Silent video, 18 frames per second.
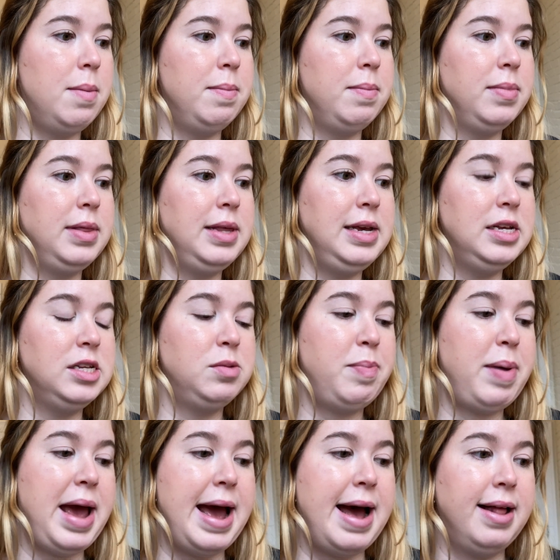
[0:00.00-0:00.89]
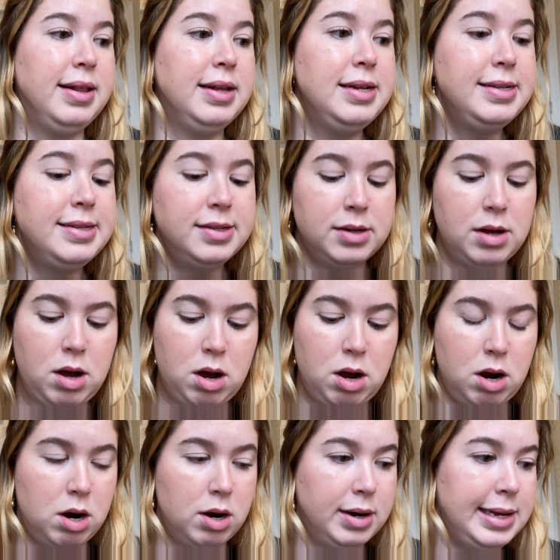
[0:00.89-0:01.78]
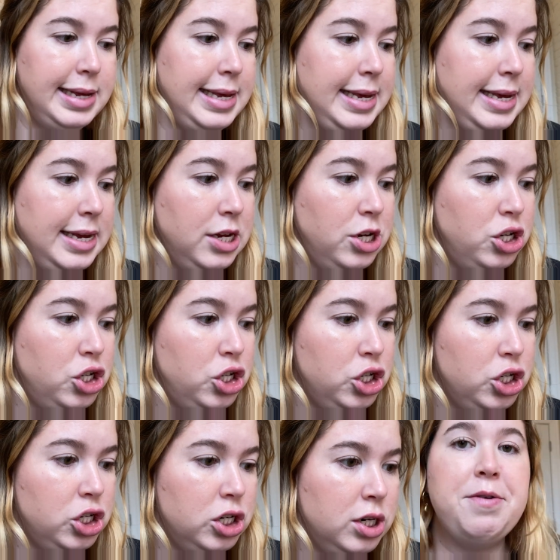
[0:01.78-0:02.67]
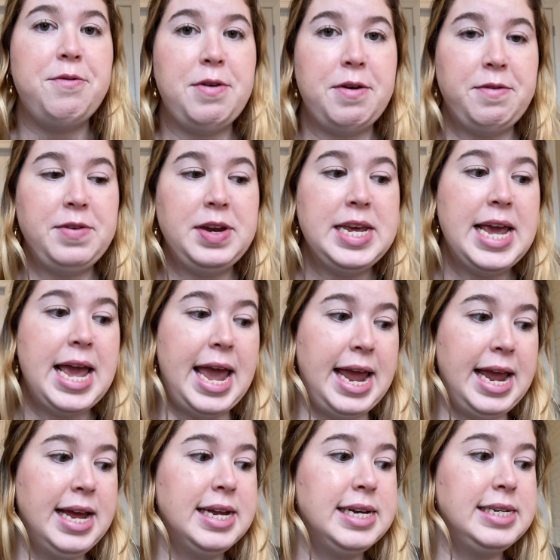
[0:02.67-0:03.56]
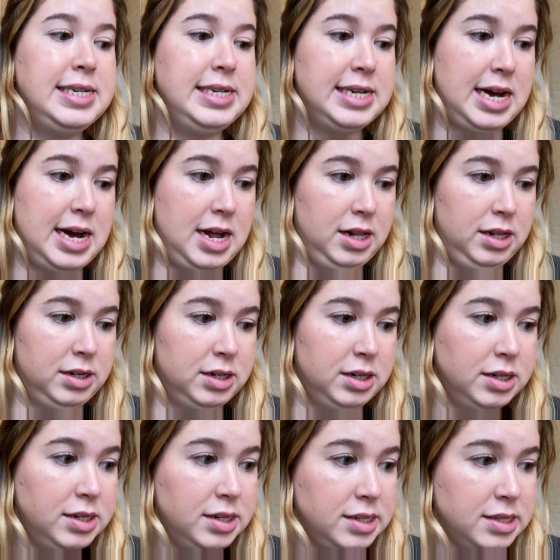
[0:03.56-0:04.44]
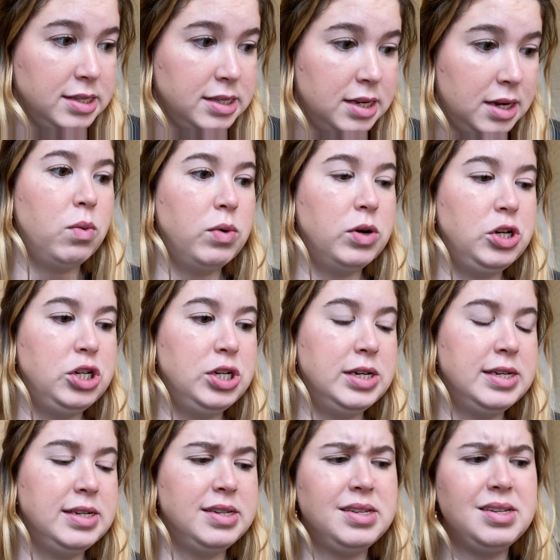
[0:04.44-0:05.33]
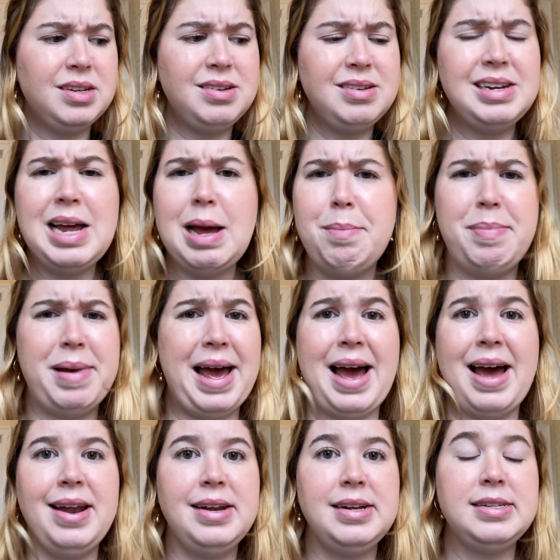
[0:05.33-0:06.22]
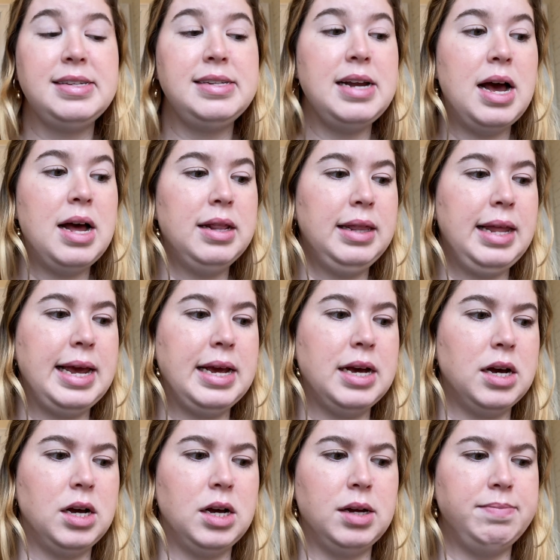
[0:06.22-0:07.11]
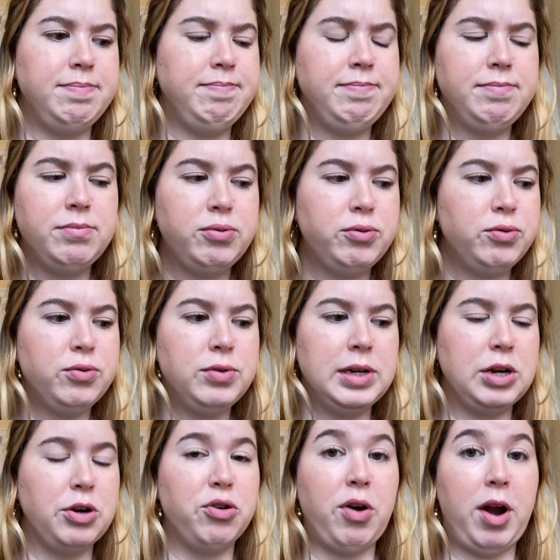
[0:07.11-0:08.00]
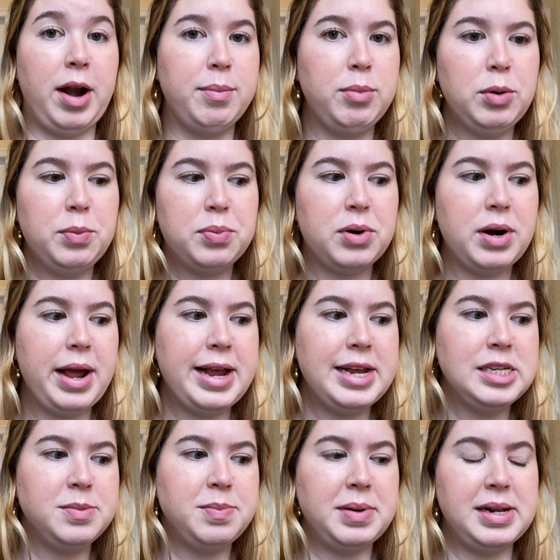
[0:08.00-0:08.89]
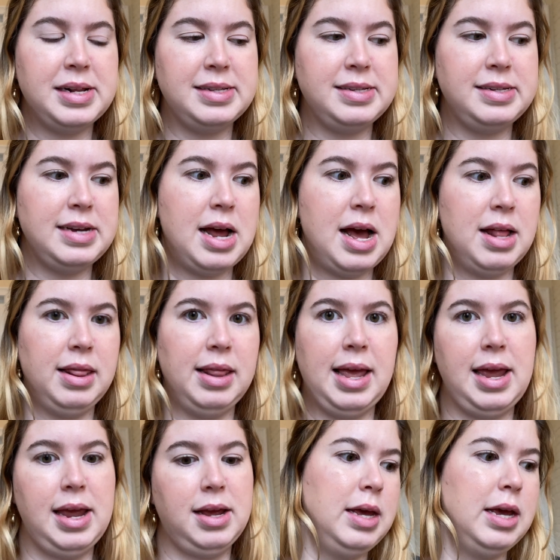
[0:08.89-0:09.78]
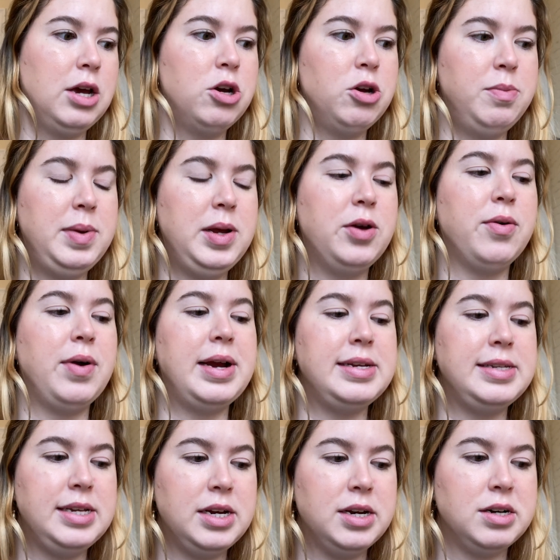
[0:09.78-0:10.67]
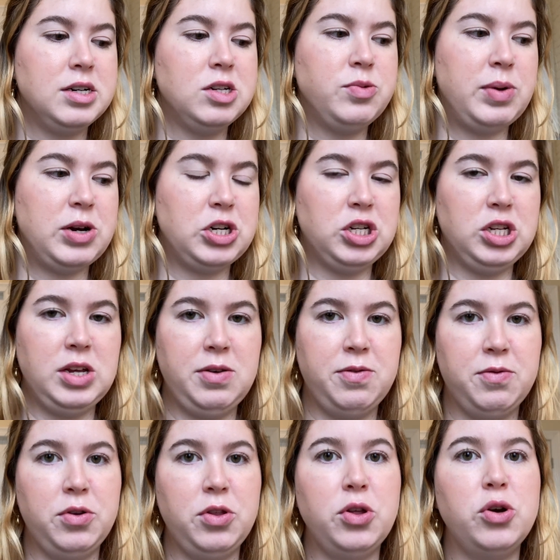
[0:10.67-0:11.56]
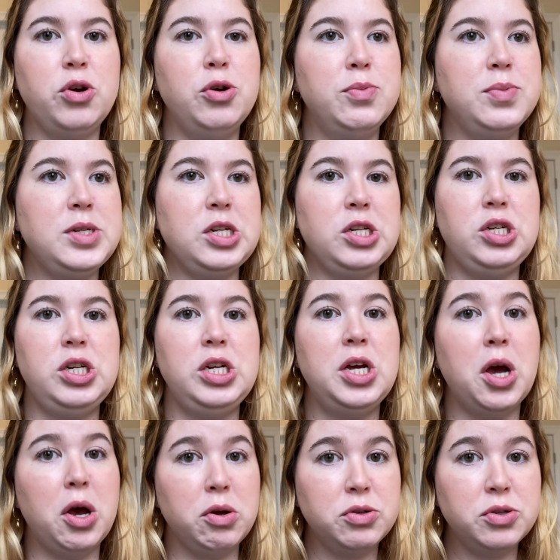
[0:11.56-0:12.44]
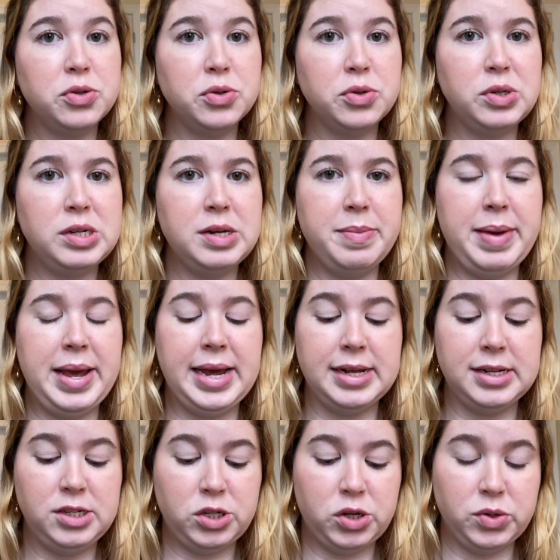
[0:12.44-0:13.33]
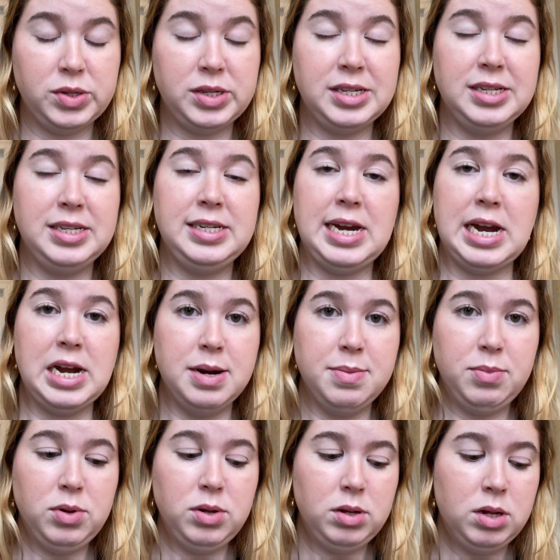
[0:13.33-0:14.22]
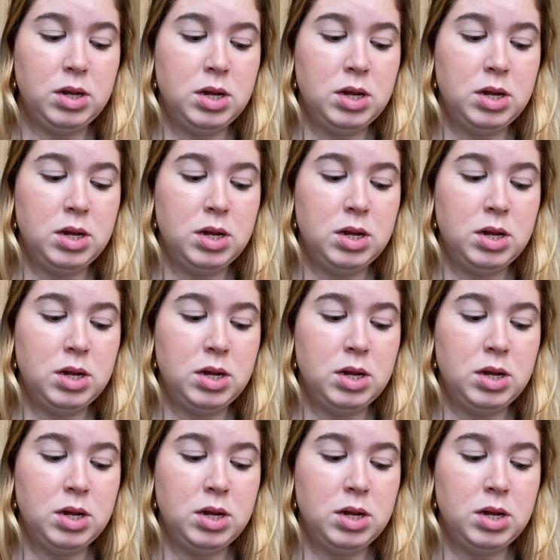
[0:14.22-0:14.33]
These palettes are each $58, which is not bad. It's not like a incredible price, but it's not like it could be crazier, especially for the hoops that she goes through to make it so sustainable.